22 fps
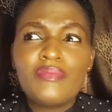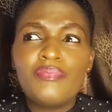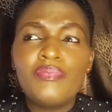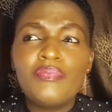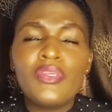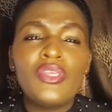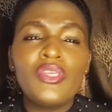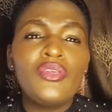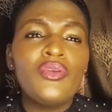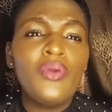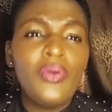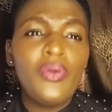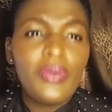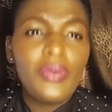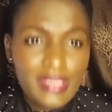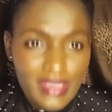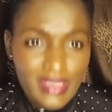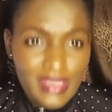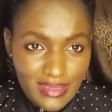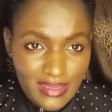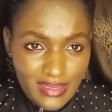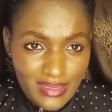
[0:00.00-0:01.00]

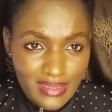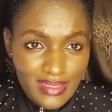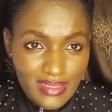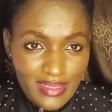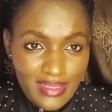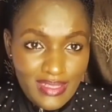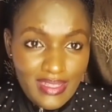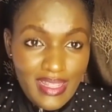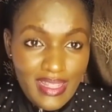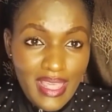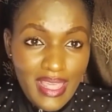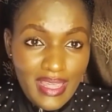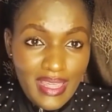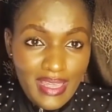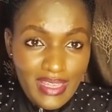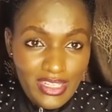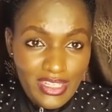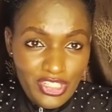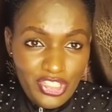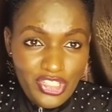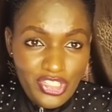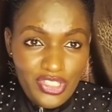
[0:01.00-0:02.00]
beyond their
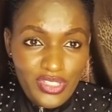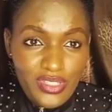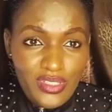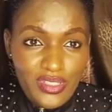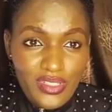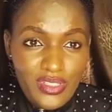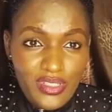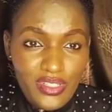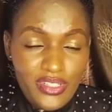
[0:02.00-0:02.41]
age.